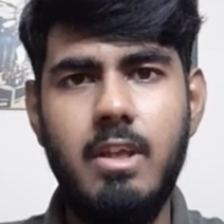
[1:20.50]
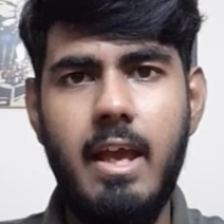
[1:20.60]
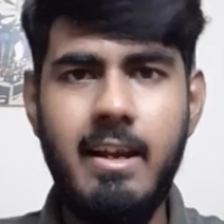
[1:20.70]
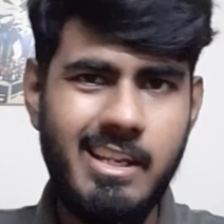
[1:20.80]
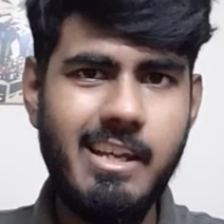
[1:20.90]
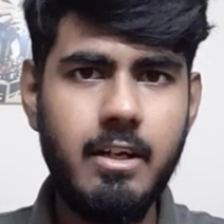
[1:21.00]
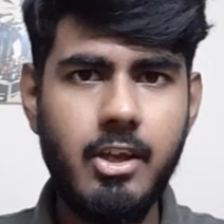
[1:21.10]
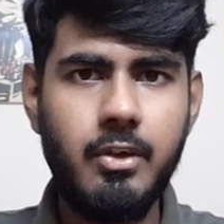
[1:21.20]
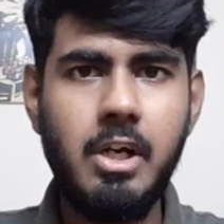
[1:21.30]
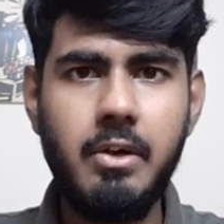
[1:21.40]
And here
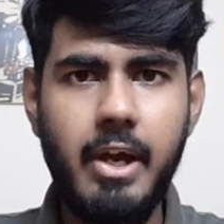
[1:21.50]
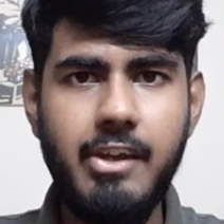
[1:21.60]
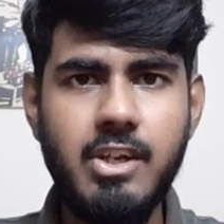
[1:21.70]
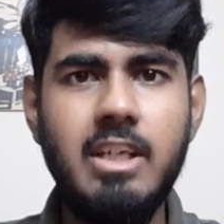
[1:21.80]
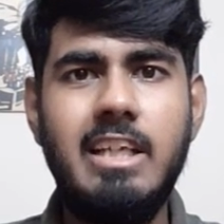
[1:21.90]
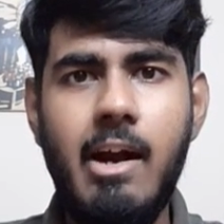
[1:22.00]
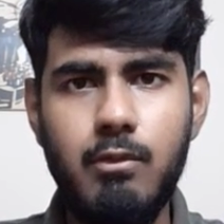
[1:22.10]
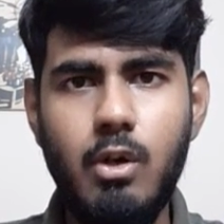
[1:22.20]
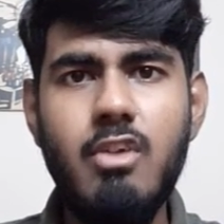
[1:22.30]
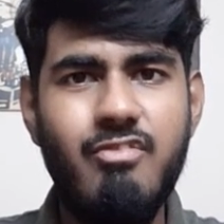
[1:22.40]
you're going to write
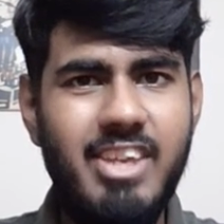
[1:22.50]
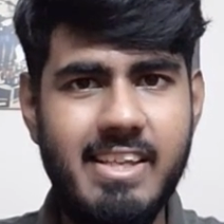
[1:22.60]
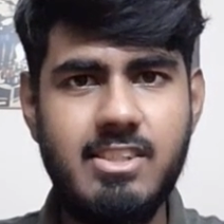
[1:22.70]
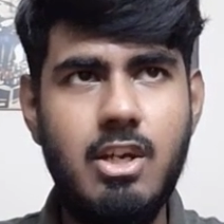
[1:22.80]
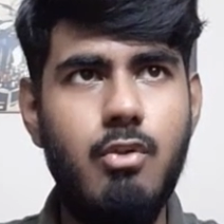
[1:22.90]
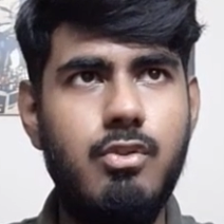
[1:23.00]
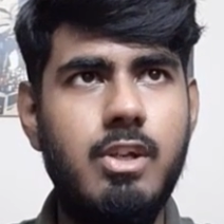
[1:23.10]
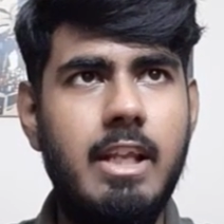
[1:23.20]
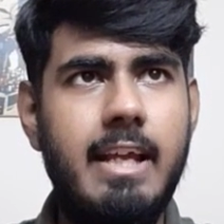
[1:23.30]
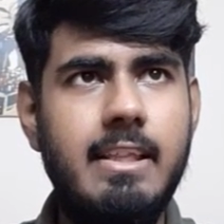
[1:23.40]
download VS Code
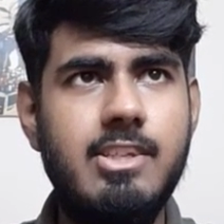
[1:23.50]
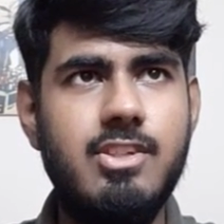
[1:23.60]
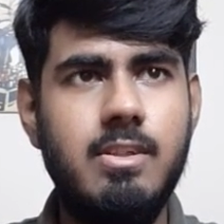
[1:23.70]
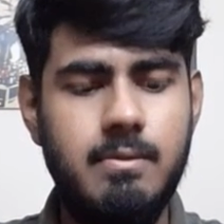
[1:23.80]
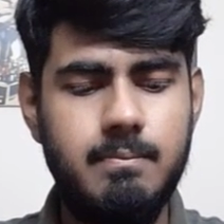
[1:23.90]
like this.